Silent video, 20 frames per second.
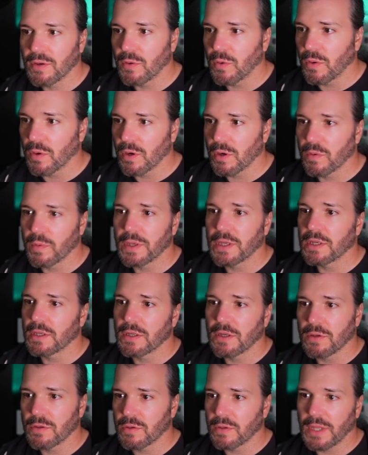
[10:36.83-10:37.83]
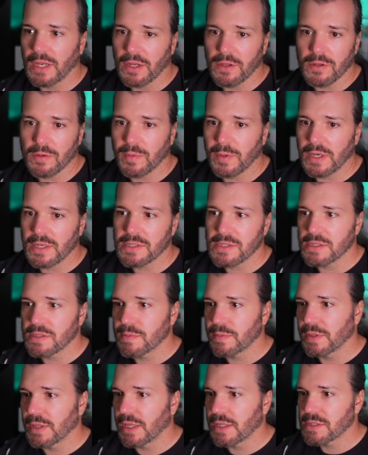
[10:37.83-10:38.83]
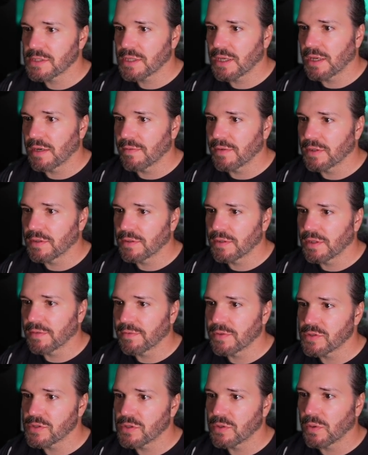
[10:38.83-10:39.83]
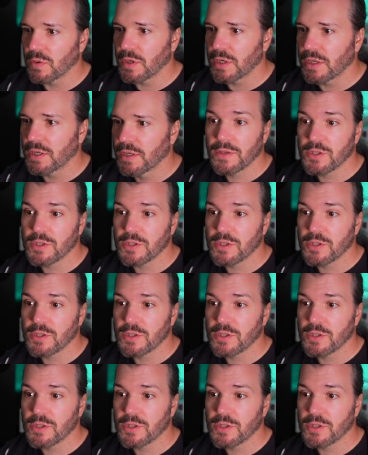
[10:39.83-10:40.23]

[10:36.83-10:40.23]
or we can go through that other process, but that's kind of a different story.